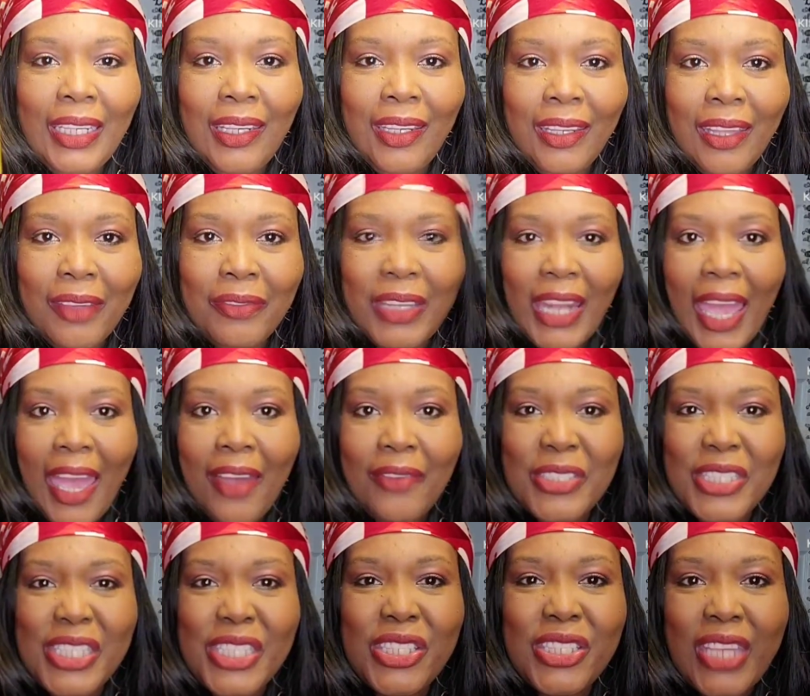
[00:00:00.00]
it, love it. I
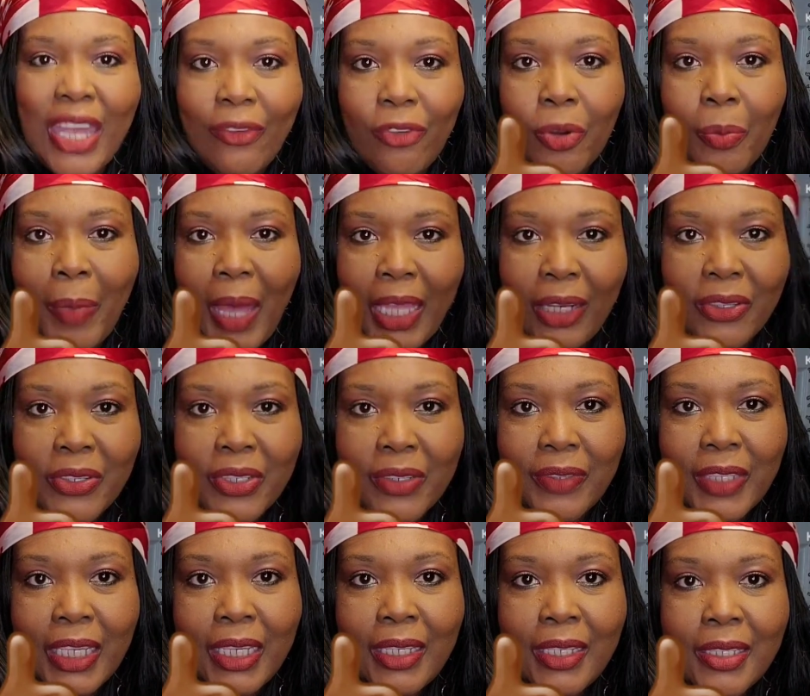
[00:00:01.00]
have several bottles
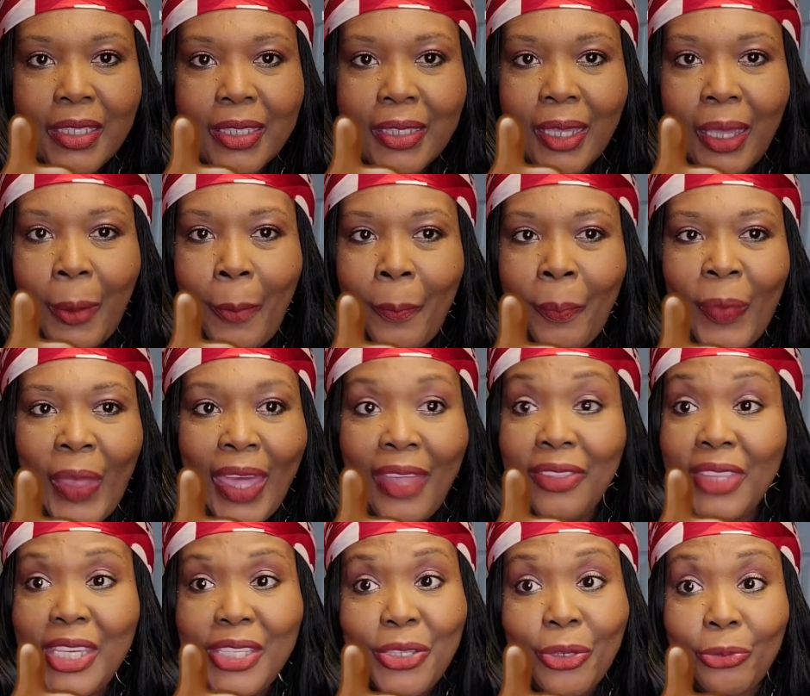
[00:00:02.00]
of these,
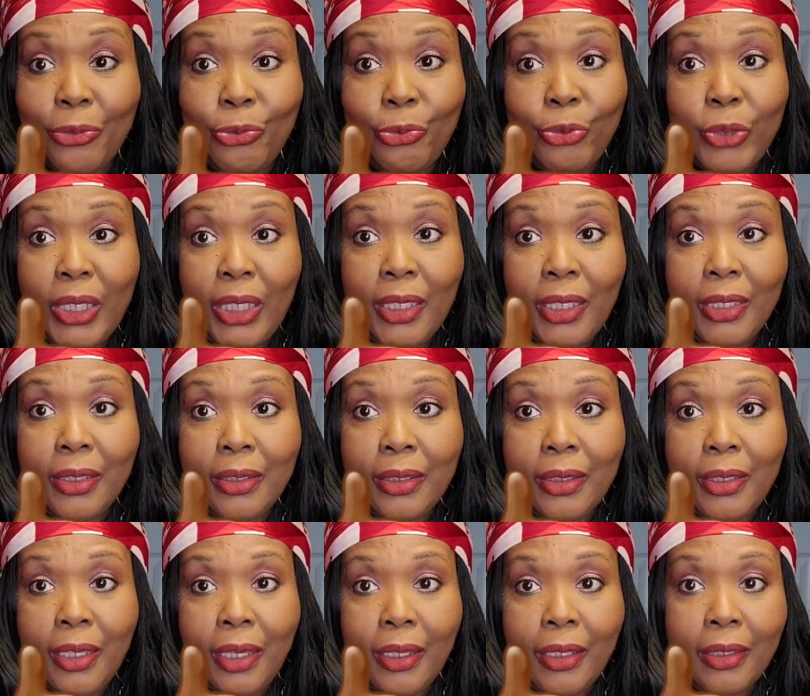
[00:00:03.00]
and these are really
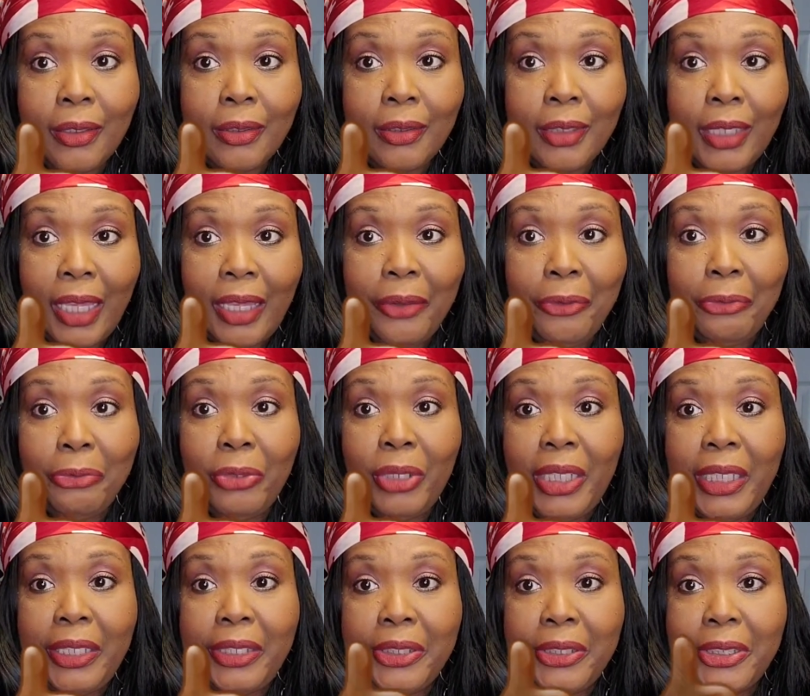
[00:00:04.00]
good, y'all. Like,
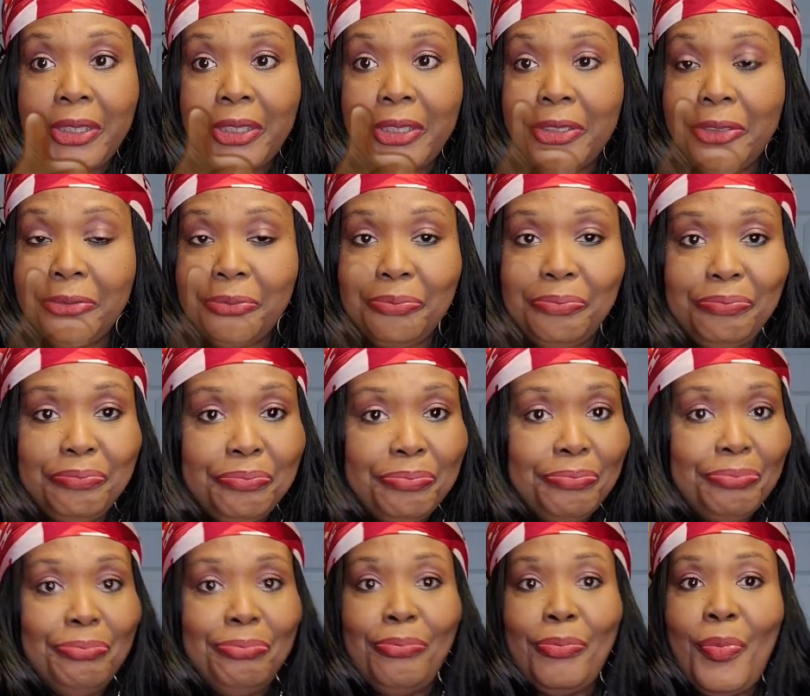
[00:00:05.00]
really good.
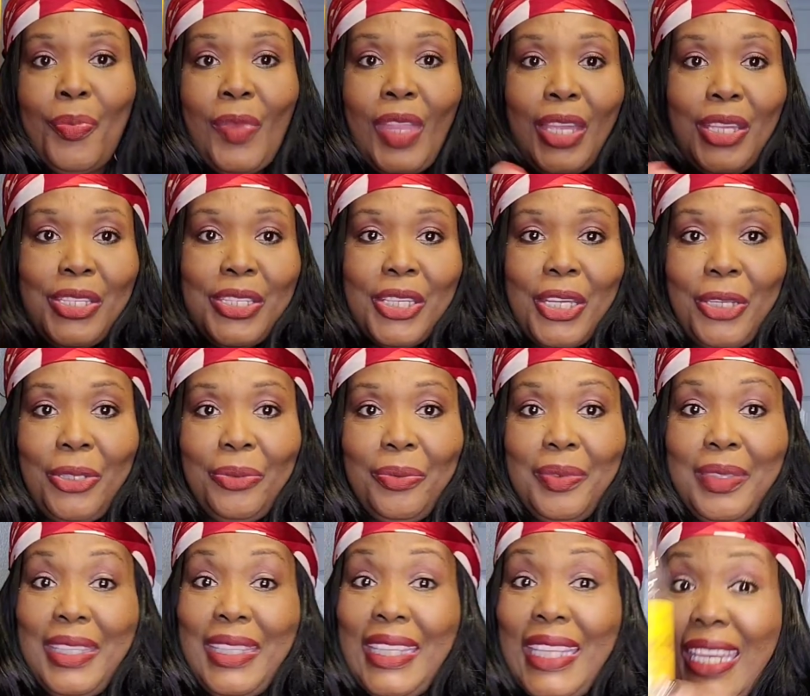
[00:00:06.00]

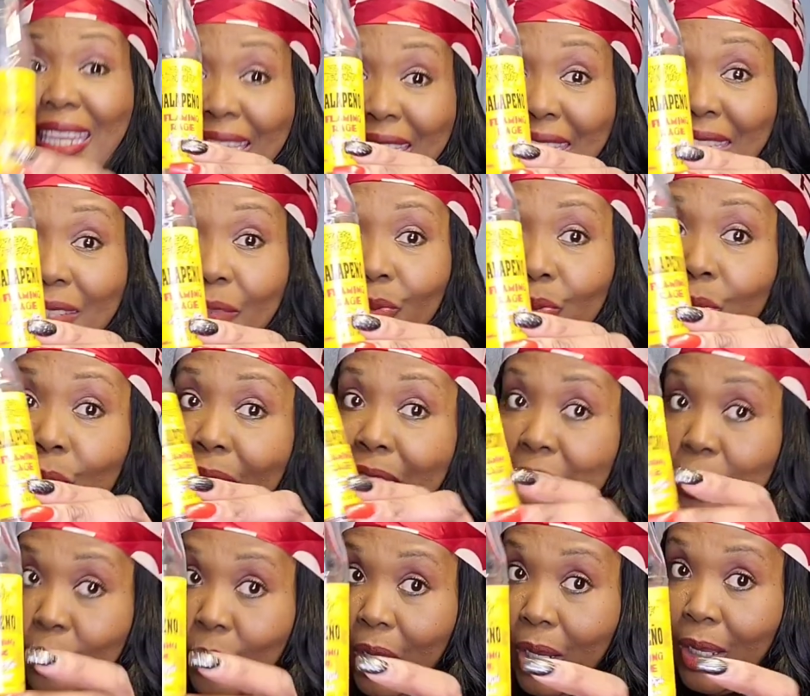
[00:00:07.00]
So this
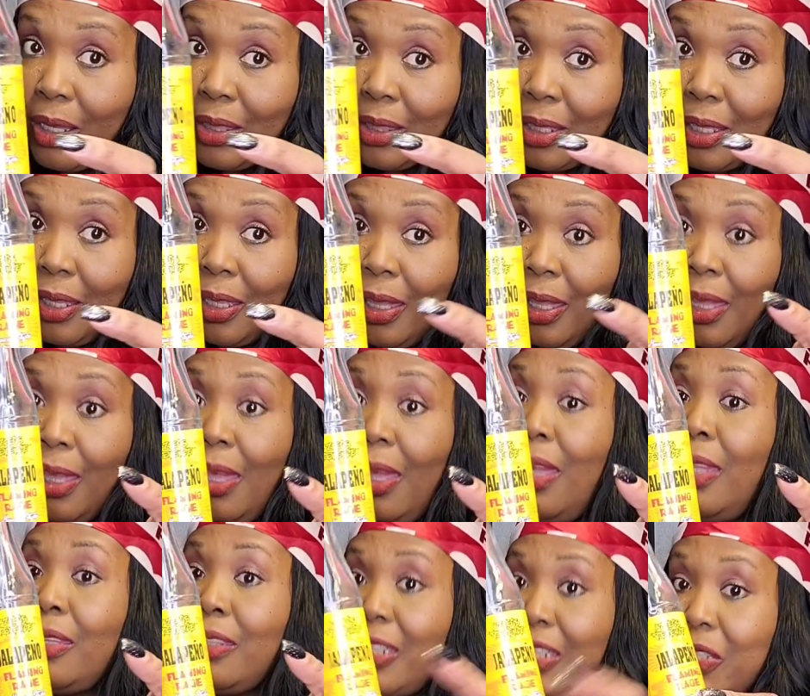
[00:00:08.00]
was worth,
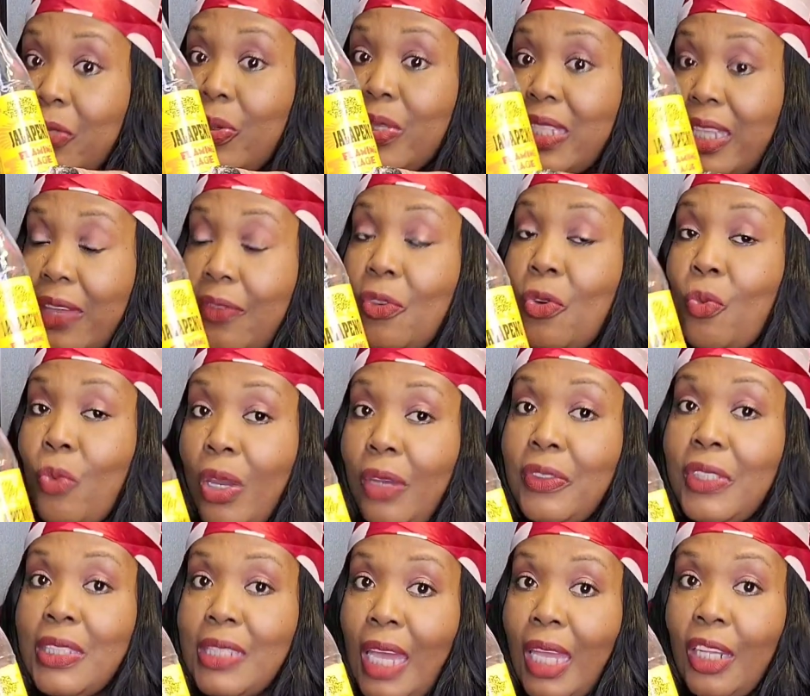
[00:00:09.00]
this was even
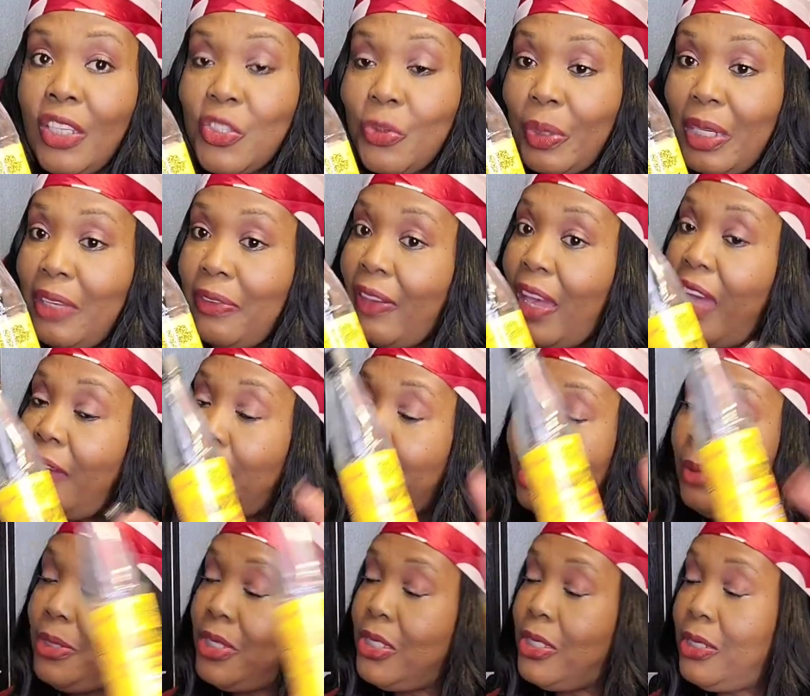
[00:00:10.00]
worth the dollar twenty-five,
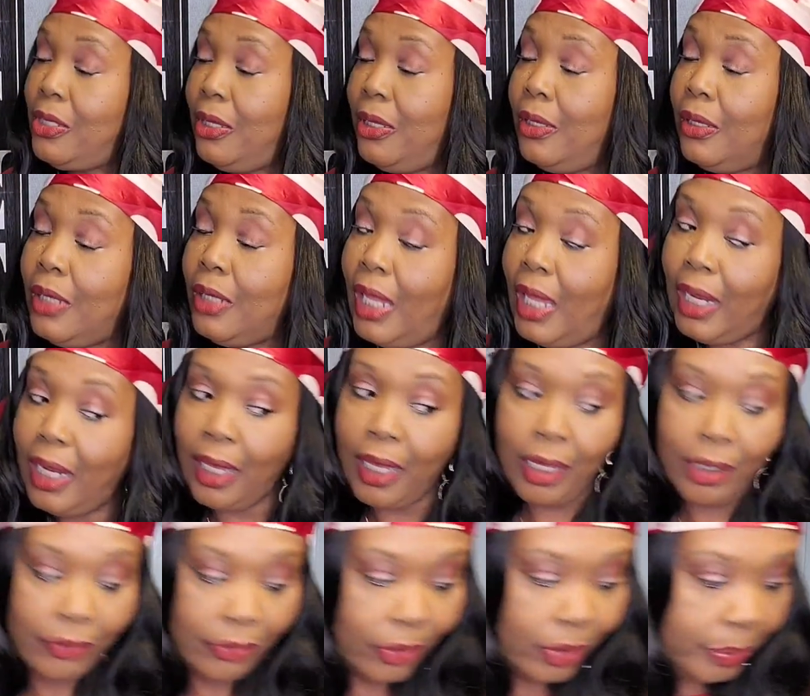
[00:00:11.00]
and I'm so glad I
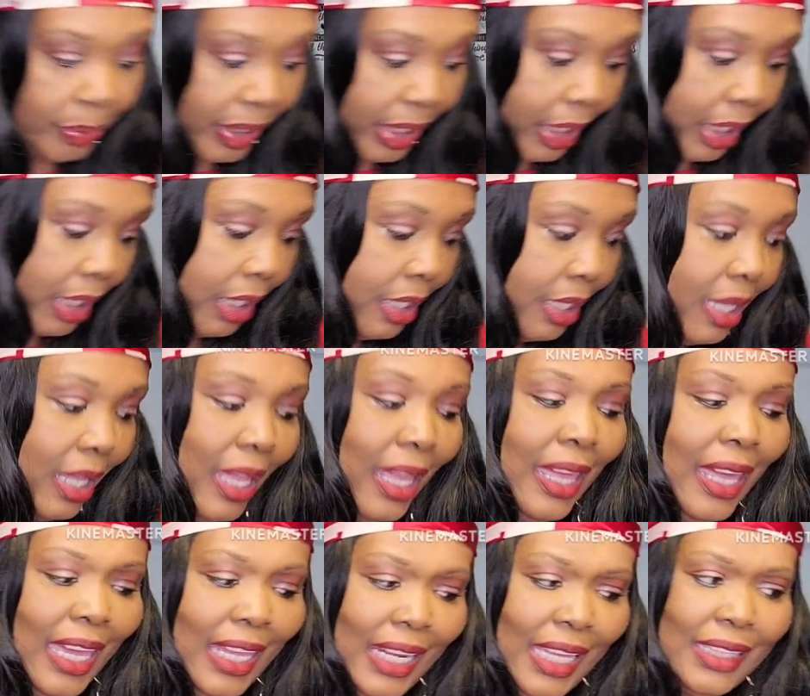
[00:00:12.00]
got it for a penny.
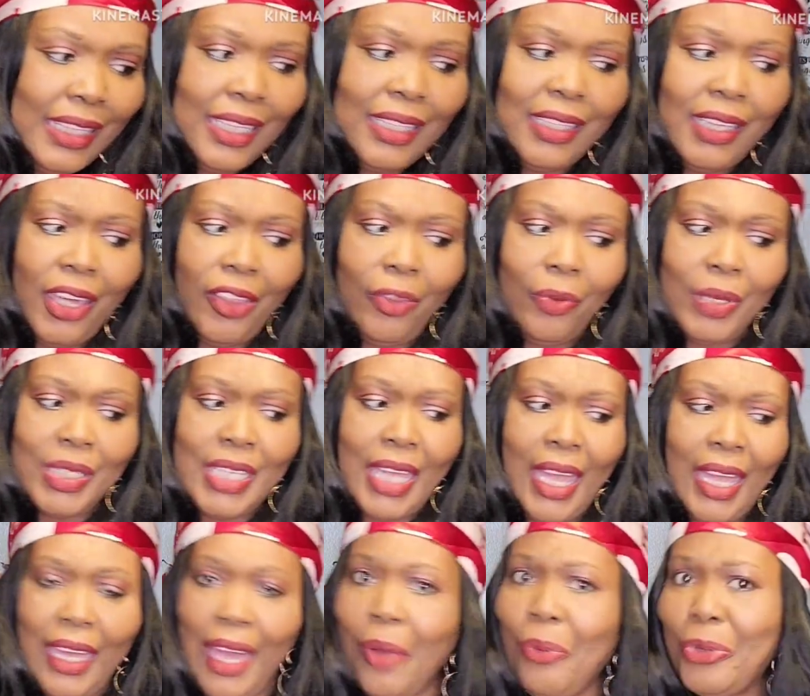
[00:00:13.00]
And I think the other ones
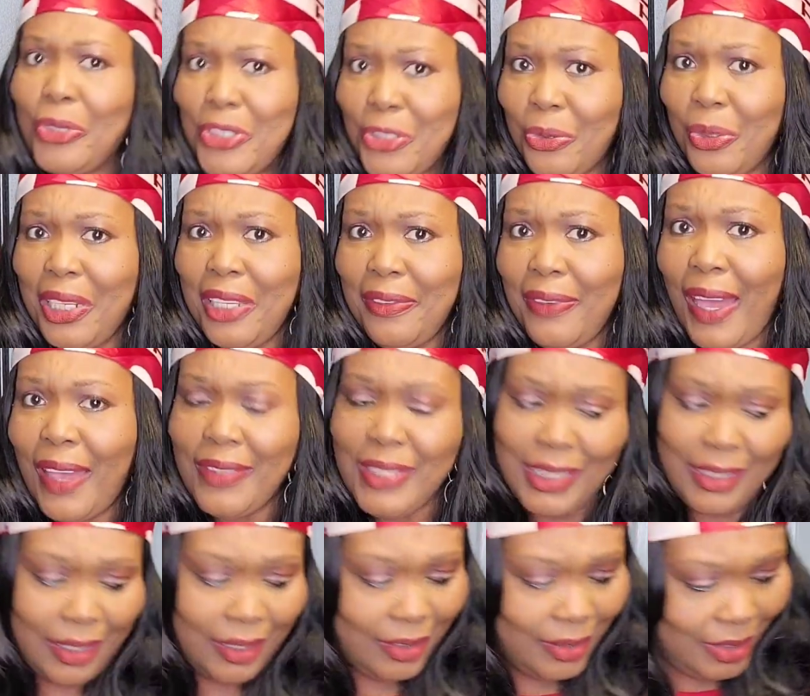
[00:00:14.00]
I had got were 25
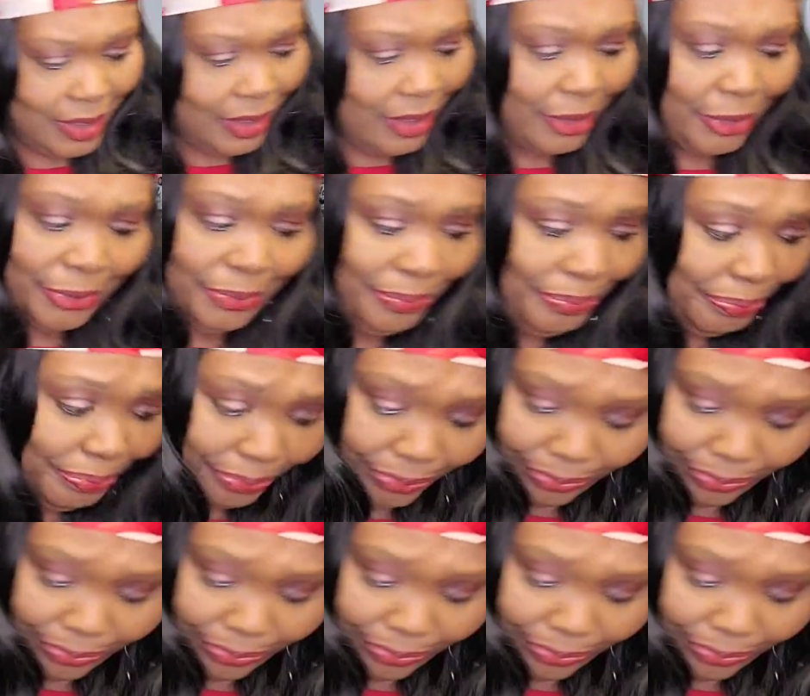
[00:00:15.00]
cents. So